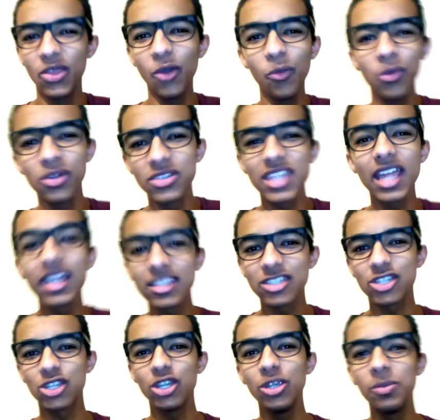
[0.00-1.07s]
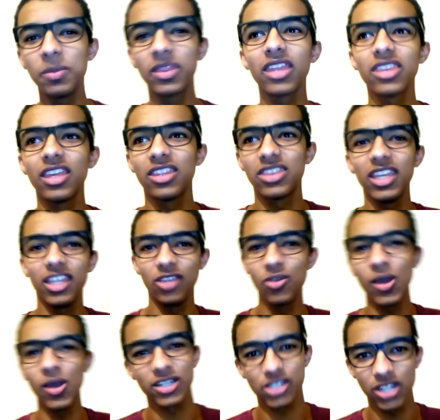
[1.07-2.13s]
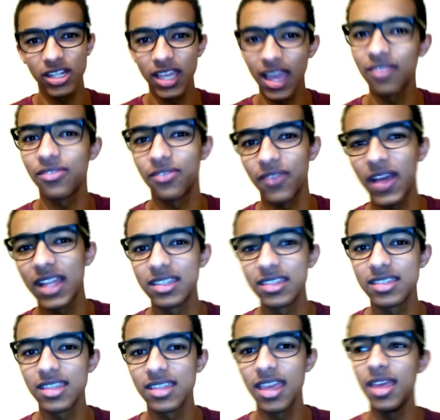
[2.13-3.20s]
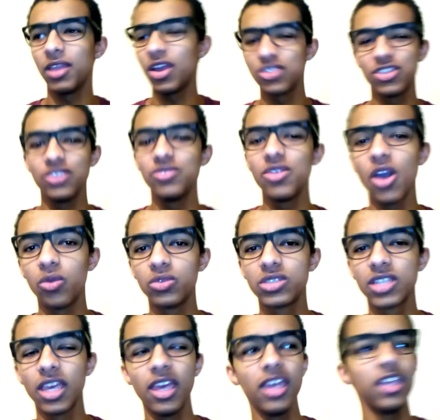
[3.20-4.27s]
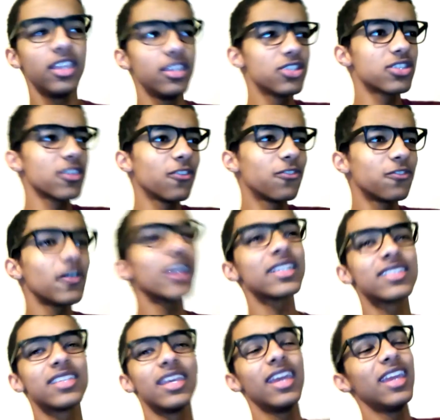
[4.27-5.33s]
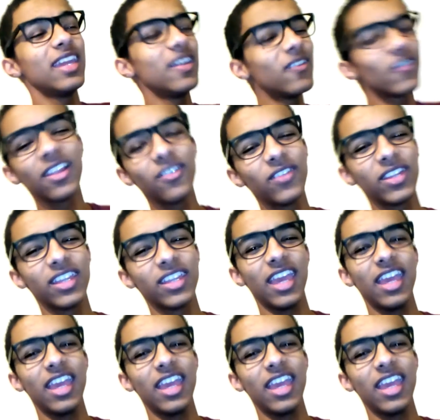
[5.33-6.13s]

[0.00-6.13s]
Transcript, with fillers: No one's that stupid that they think you actually have fans, because you don't. You're just a fat, irrelevant